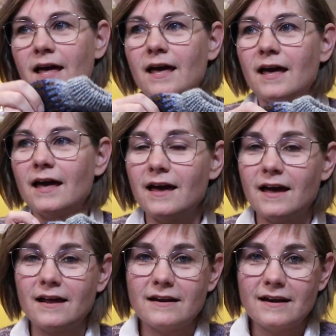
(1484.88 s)

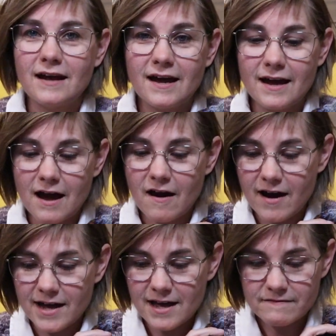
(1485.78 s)
And
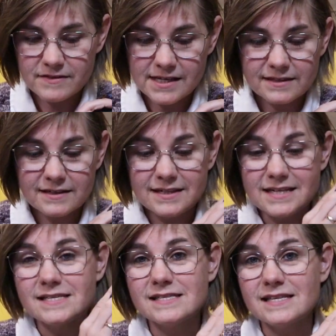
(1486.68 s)
I have knitted this